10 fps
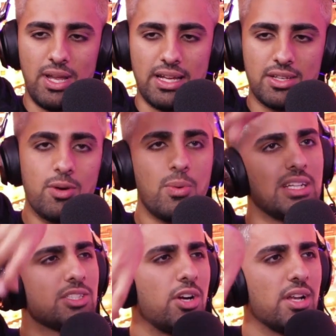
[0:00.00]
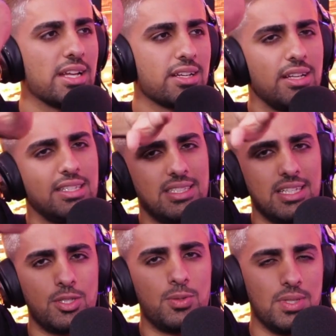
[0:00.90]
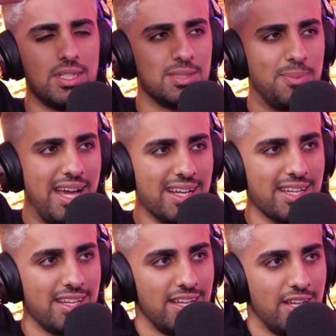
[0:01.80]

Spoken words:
like not when I started, like let's say 2 years back,